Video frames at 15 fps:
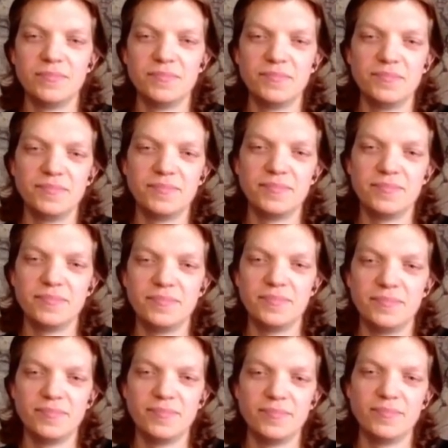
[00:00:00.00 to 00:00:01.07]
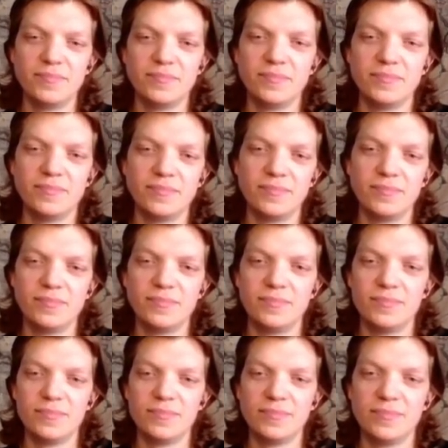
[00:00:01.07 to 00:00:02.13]

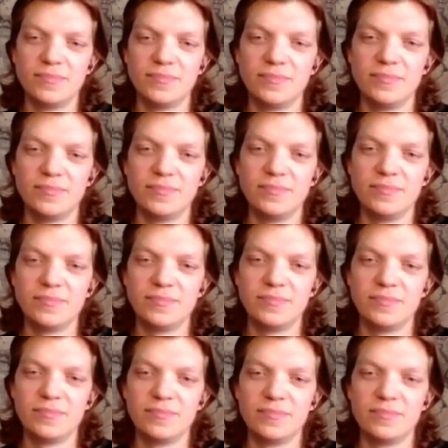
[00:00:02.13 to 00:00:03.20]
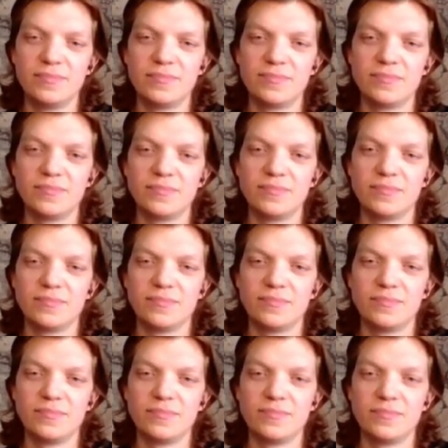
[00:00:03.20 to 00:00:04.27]

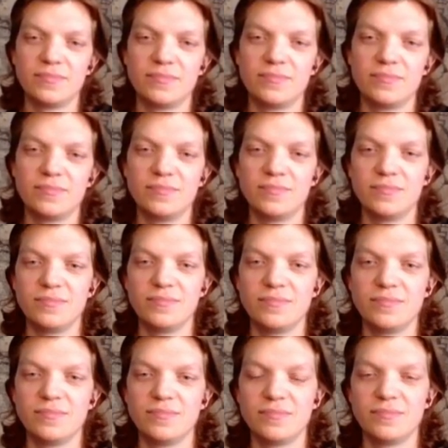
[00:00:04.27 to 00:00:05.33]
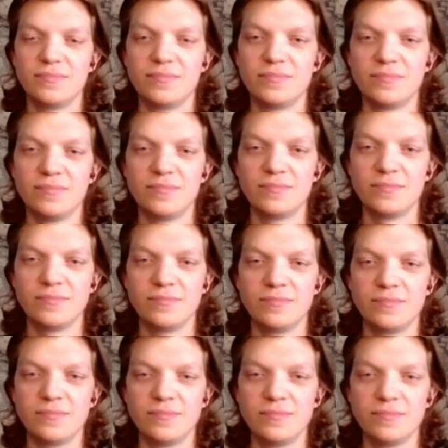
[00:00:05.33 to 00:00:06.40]

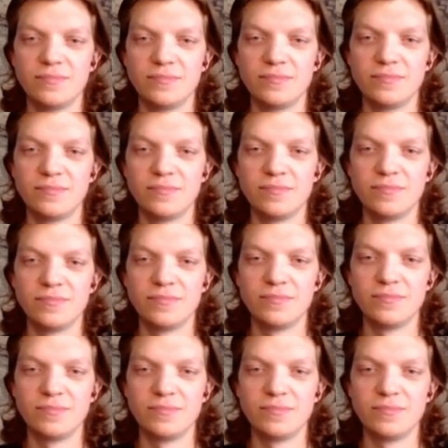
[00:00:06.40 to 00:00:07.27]
This person isn't speaking.